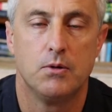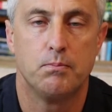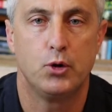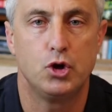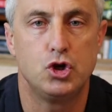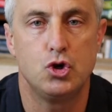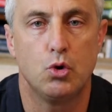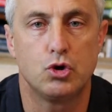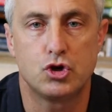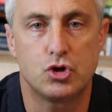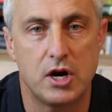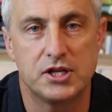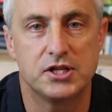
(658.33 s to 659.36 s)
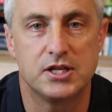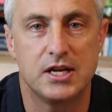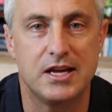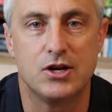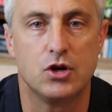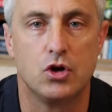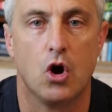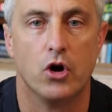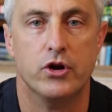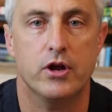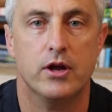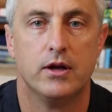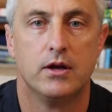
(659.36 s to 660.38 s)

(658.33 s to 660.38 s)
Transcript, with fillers: Put your trust in God.